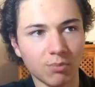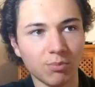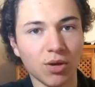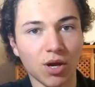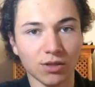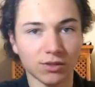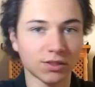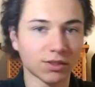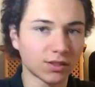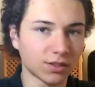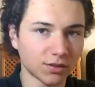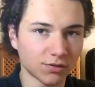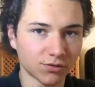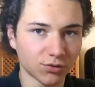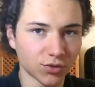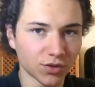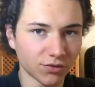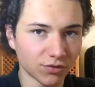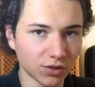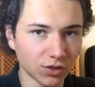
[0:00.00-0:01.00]
positive
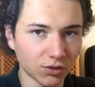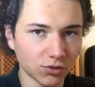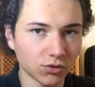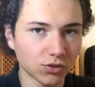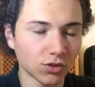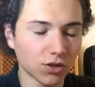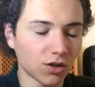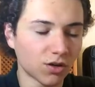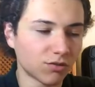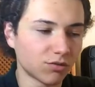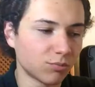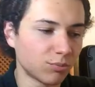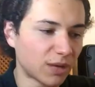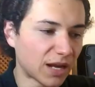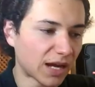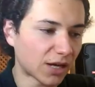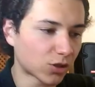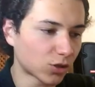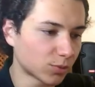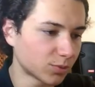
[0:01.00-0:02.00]
reviews of
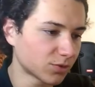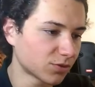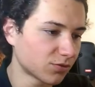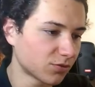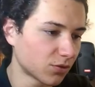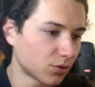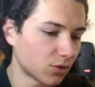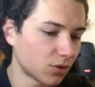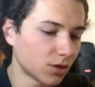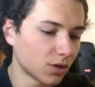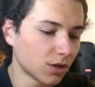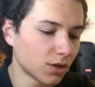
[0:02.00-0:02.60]
Black Ops 4,